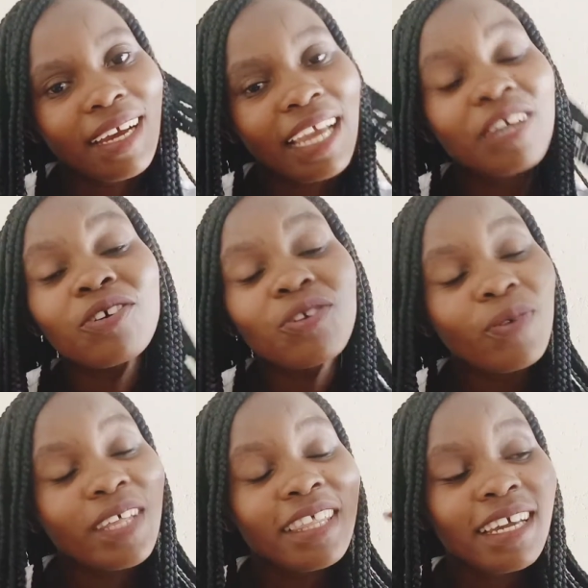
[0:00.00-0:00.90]
I don't know
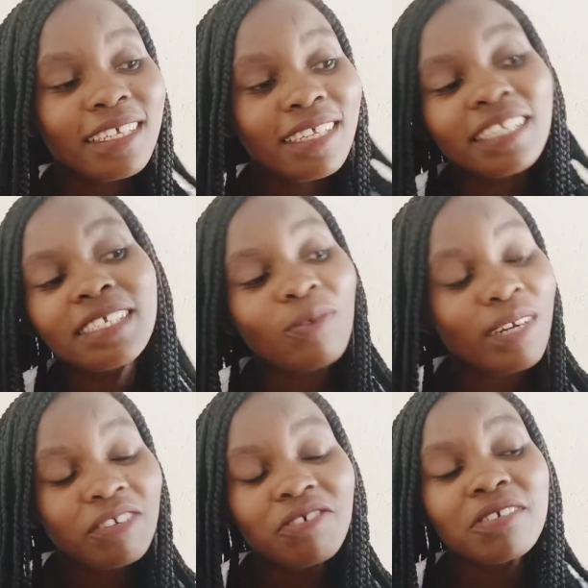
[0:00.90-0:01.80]
whether there is that
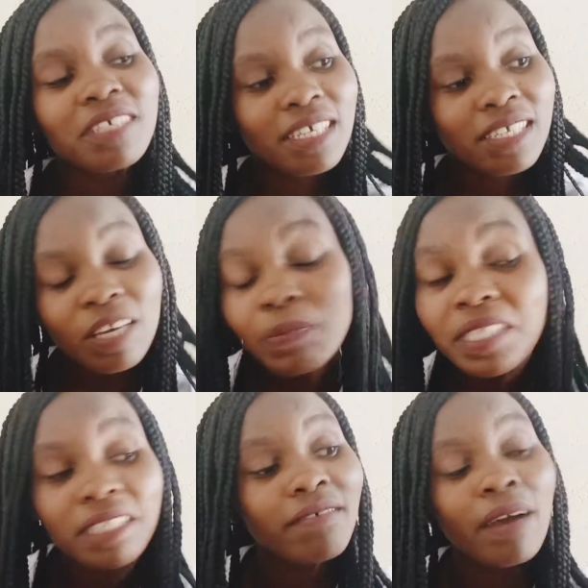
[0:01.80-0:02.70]
one
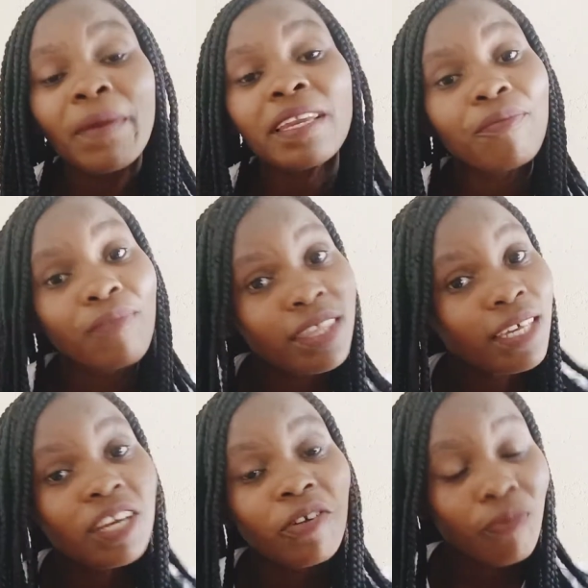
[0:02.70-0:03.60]
contraceptive ama ni myth
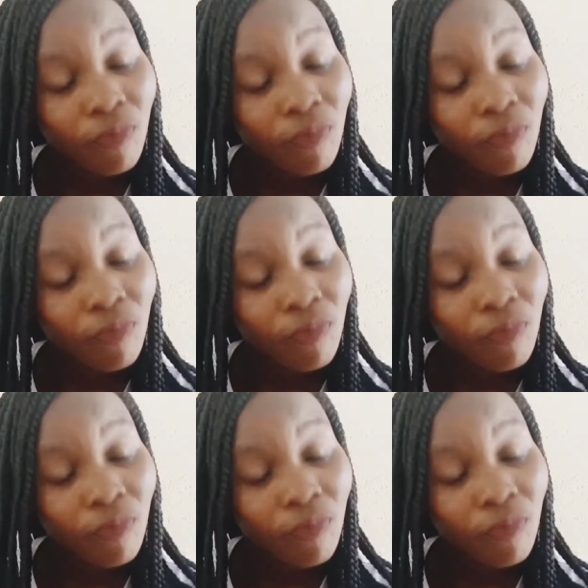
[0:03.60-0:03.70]
and